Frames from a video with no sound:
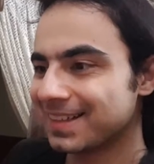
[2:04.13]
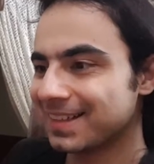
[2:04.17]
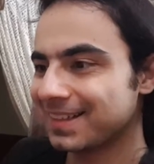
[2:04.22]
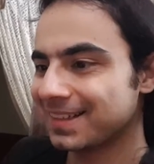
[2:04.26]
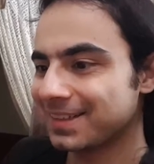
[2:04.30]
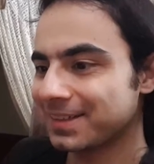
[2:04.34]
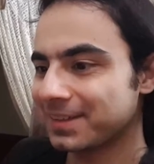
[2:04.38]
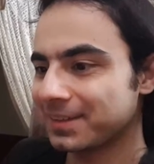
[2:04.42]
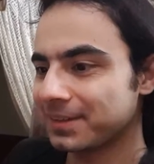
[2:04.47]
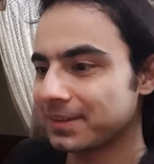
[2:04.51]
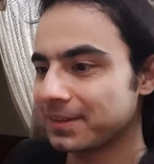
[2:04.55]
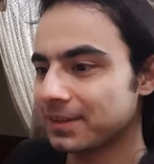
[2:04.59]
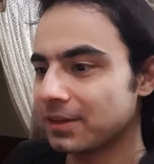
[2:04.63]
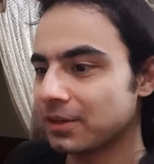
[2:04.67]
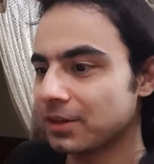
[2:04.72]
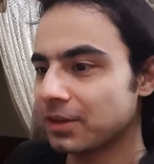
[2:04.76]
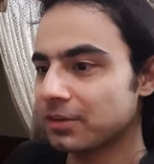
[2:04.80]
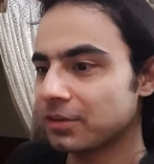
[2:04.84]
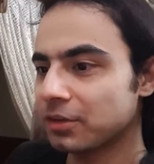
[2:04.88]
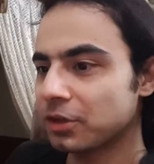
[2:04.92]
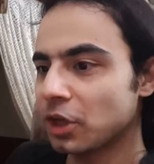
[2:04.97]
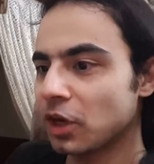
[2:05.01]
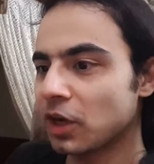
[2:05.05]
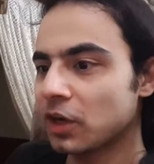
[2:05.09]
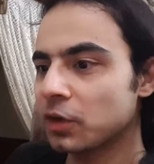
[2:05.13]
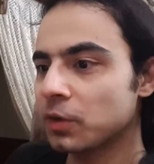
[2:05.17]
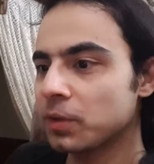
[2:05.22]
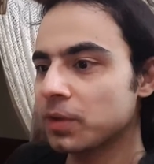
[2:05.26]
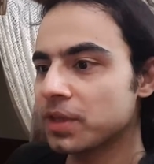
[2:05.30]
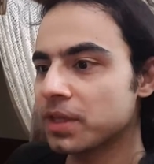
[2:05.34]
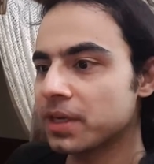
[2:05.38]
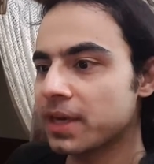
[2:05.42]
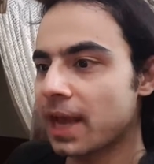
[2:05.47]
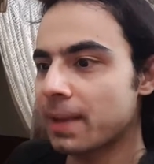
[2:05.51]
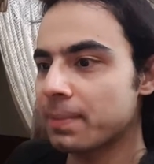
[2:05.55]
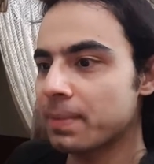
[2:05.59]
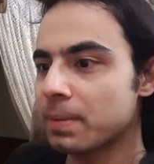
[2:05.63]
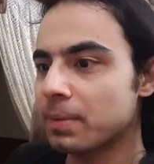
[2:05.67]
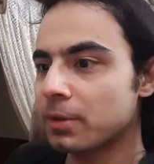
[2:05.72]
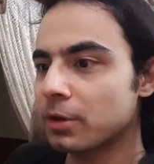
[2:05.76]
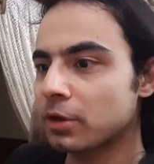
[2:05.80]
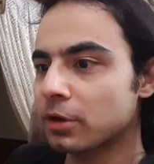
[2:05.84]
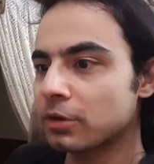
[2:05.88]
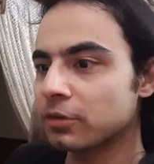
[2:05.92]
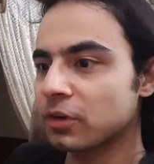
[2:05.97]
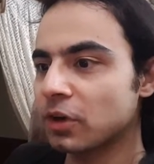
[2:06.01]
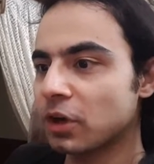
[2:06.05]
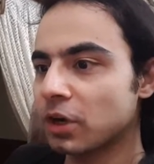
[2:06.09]
yeah. Okay, so Yondu isn't happy
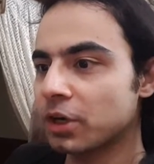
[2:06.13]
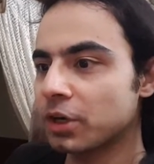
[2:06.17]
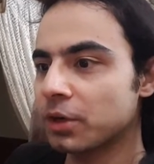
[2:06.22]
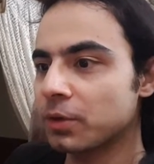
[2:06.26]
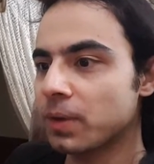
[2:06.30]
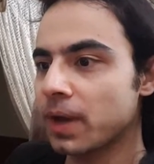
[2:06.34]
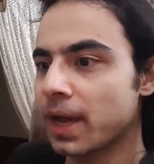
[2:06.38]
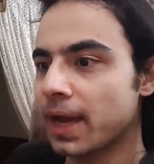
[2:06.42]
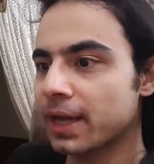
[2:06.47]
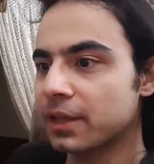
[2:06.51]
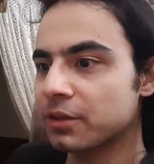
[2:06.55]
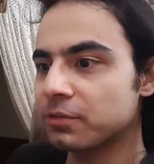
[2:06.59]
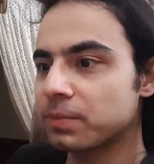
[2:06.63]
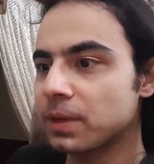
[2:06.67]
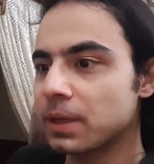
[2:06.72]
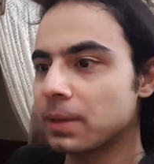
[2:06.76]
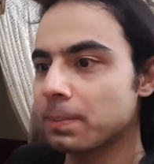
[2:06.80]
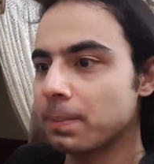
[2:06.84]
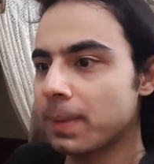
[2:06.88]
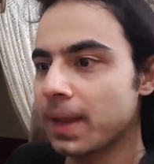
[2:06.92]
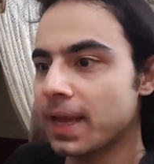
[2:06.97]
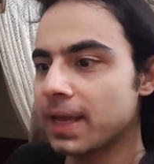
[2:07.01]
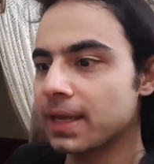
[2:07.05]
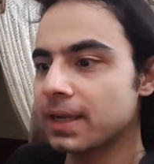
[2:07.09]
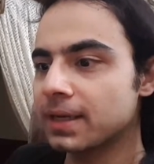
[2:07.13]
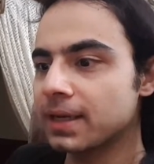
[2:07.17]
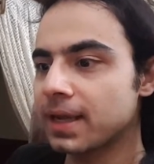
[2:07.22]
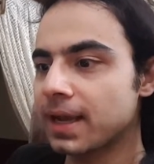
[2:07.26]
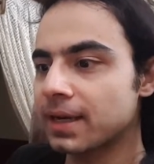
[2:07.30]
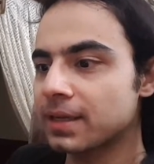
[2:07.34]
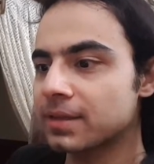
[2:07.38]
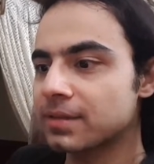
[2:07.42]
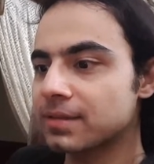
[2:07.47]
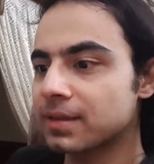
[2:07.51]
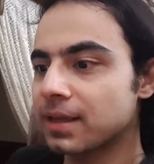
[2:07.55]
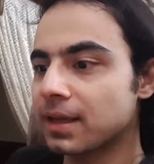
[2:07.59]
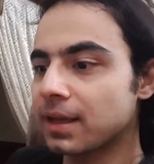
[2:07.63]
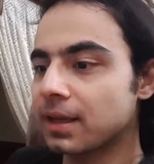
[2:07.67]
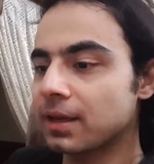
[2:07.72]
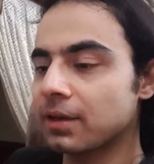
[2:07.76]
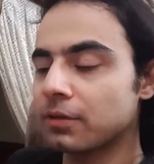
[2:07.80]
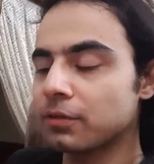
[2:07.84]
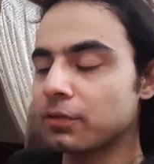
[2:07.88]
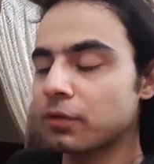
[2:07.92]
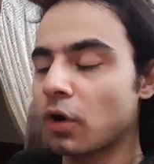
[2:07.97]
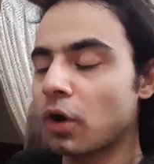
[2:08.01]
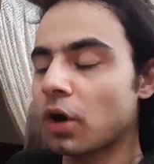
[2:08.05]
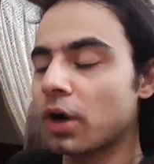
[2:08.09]
because Yondu has been paying debts
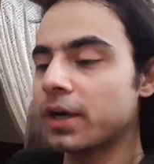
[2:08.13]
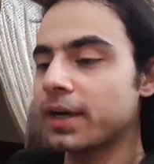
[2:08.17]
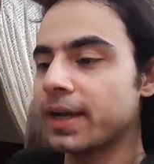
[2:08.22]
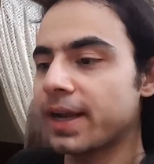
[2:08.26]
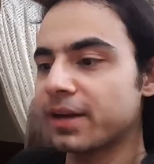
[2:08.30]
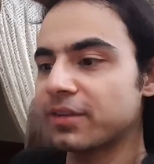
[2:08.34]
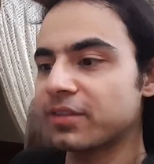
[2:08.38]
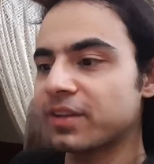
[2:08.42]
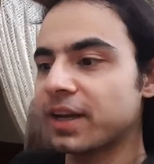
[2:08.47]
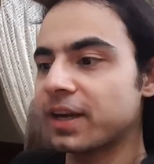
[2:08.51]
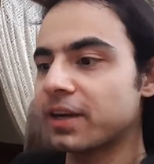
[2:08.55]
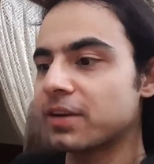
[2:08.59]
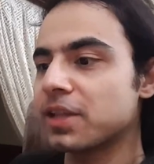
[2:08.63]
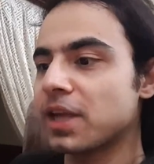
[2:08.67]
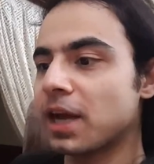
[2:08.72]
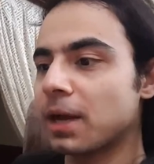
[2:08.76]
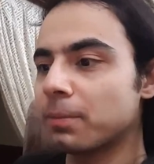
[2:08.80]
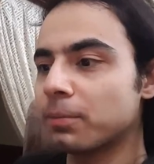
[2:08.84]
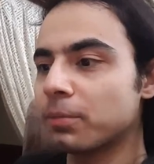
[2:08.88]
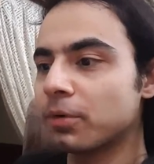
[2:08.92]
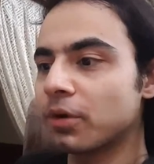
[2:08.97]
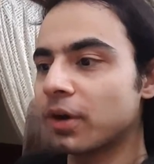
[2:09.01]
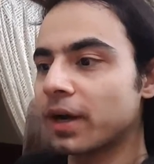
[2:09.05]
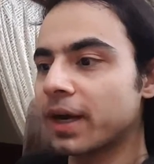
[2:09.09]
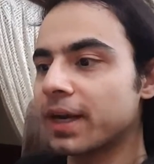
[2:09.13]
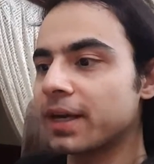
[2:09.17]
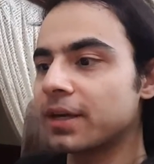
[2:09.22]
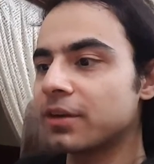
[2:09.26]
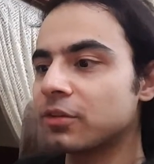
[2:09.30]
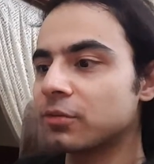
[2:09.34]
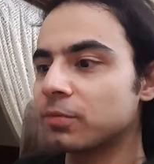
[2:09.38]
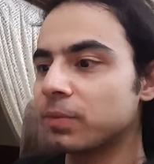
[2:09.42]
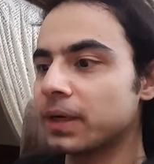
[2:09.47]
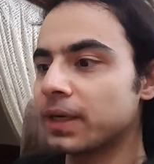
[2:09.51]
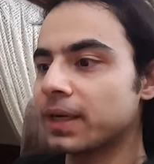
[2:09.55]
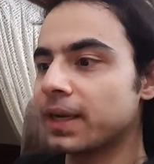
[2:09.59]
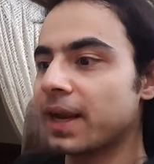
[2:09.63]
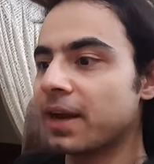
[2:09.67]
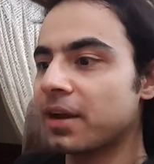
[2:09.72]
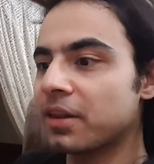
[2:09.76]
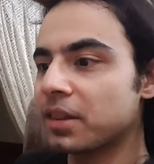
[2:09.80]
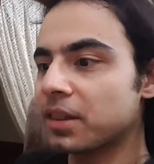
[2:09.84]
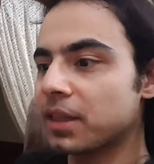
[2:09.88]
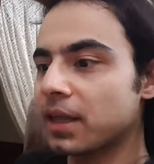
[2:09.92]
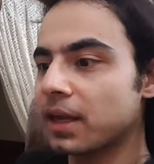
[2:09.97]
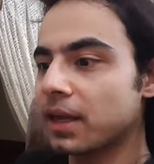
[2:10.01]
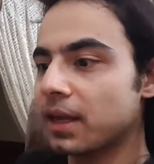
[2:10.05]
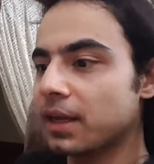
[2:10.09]
uh, for Death's Head's upgrades, but
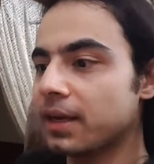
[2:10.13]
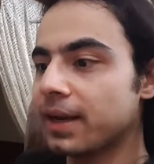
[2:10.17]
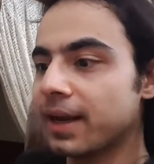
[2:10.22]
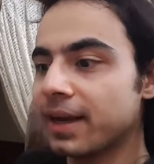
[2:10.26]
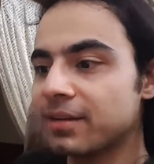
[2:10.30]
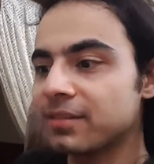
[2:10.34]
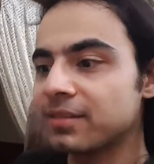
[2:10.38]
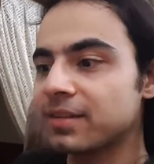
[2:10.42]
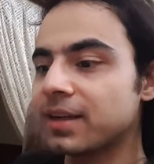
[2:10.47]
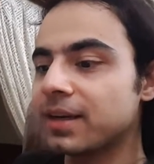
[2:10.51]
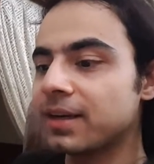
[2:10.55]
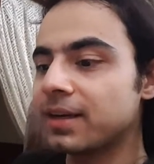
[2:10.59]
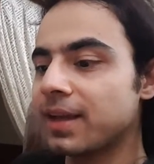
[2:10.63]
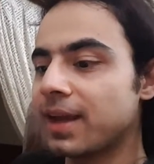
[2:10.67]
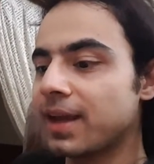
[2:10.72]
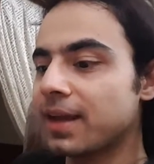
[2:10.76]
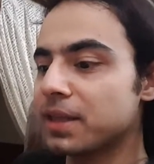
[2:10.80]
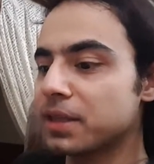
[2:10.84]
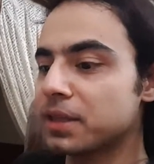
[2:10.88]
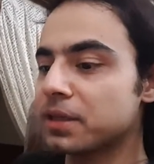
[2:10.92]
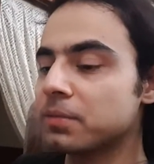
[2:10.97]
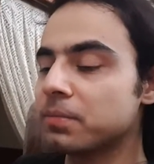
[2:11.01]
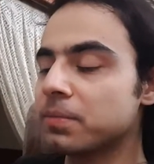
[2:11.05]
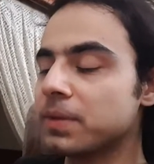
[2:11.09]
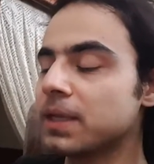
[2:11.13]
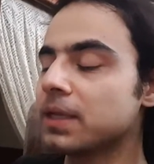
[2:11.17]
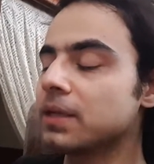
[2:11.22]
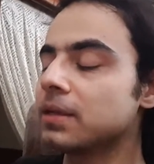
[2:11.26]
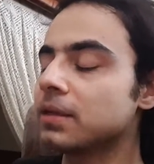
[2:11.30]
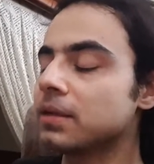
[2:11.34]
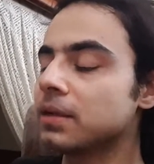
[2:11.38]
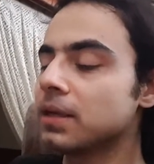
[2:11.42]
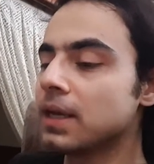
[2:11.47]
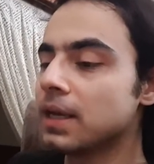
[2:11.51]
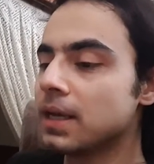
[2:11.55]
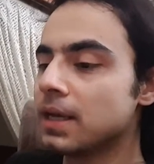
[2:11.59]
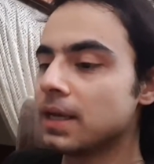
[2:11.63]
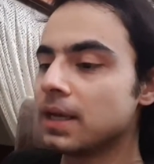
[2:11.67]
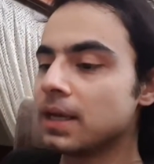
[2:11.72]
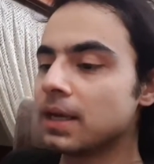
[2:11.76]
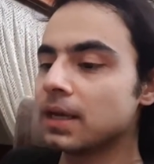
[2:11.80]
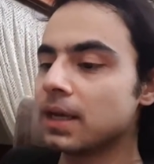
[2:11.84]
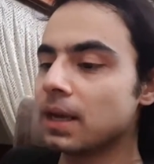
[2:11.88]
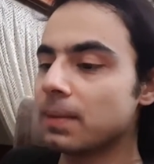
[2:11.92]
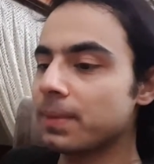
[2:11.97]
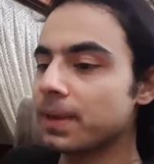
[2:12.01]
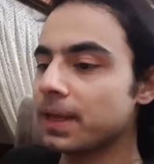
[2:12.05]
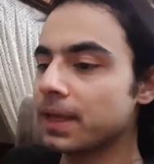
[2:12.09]
Death's, uh, Death's Head hasn't been
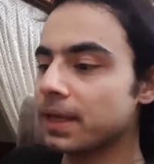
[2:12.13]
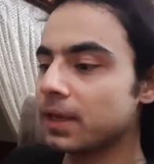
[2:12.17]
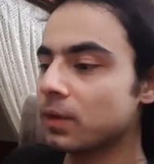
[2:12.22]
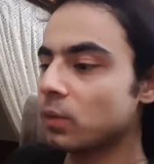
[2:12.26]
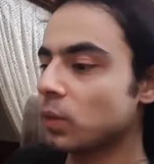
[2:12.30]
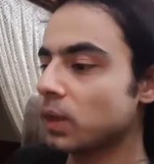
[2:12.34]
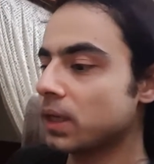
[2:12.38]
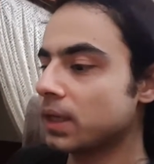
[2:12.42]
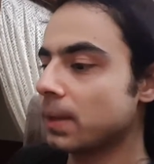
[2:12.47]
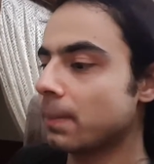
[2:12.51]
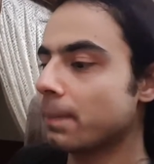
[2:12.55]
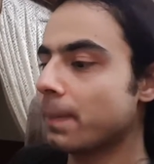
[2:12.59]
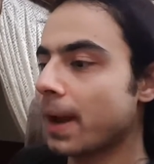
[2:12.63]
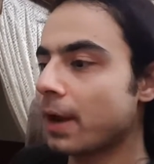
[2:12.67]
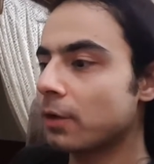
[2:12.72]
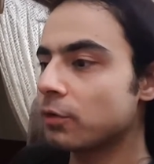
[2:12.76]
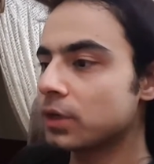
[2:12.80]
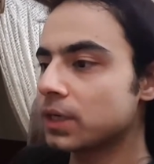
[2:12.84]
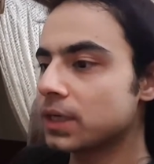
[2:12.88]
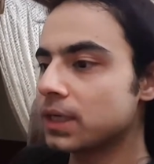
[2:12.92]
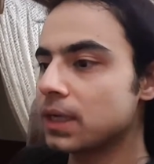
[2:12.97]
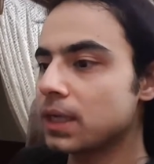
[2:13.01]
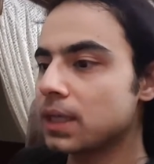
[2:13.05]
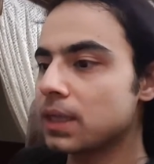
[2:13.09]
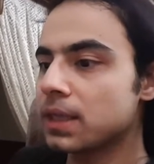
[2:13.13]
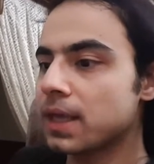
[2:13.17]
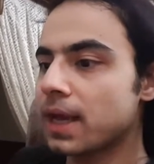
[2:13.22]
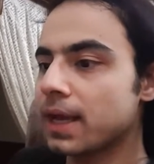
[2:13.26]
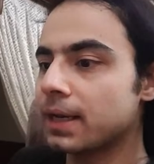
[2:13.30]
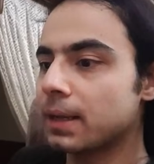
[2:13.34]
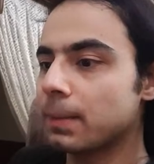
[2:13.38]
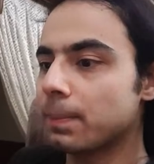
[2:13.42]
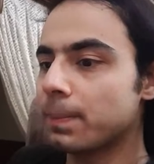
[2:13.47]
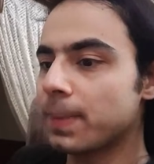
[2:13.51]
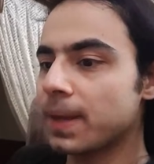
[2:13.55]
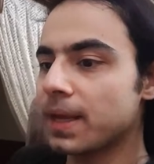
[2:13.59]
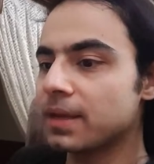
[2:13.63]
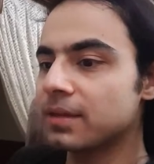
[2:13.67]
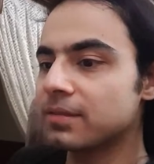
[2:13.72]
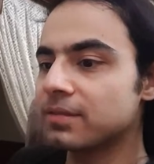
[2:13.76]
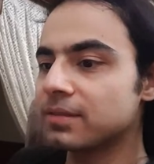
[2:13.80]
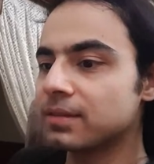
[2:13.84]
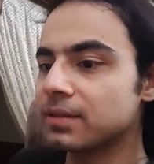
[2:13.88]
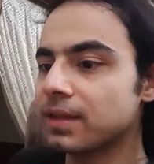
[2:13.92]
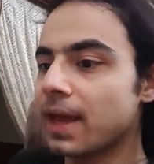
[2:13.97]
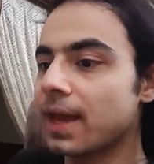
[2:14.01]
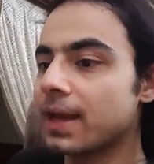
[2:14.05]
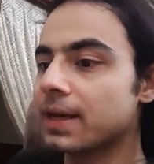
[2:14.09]
coming in with the bounties at the
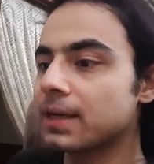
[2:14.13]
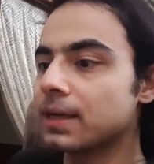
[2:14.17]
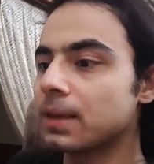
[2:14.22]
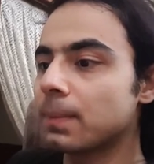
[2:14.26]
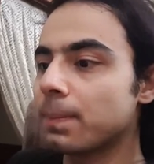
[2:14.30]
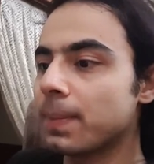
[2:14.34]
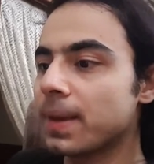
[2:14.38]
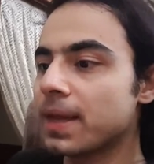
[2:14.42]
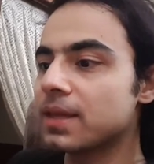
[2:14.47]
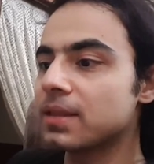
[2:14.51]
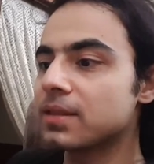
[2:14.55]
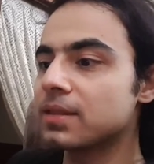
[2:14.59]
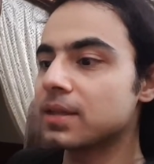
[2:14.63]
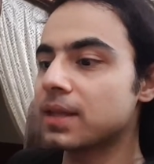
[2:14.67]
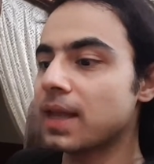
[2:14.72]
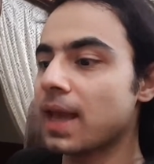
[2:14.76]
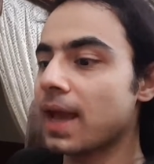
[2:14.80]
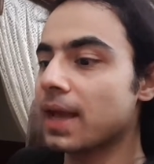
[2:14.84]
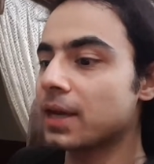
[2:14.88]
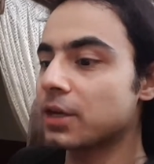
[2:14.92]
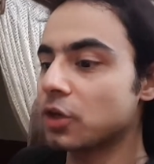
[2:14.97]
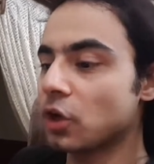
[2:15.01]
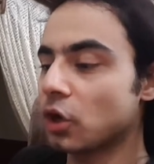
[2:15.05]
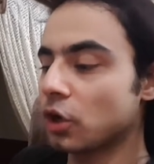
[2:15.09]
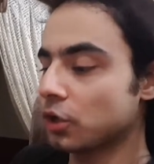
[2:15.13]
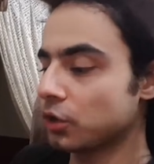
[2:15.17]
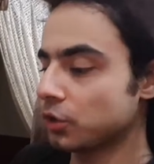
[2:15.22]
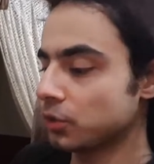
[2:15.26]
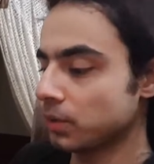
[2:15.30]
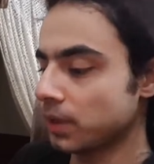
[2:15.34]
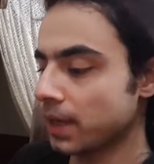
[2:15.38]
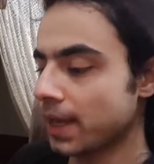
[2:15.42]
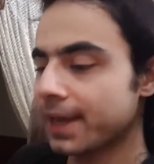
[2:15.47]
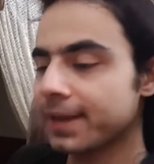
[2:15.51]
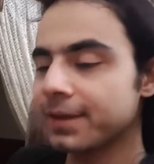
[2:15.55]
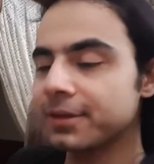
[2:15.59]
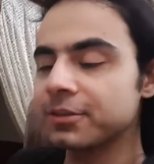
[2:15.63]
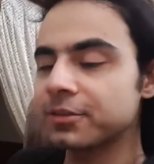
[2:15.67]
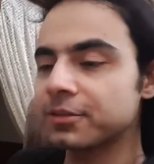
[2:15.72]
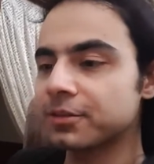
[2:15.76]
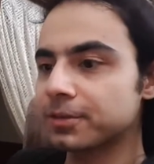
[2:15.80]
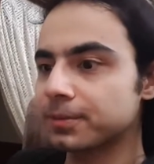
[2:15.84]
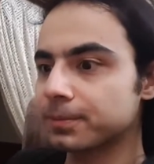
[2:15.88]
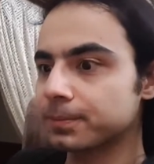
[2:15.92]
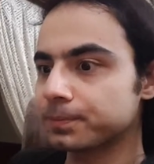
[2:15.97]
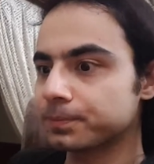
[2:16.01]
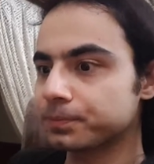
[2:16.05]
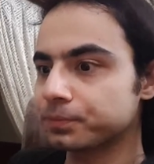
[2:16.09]
pace at the pace that Yondu likes.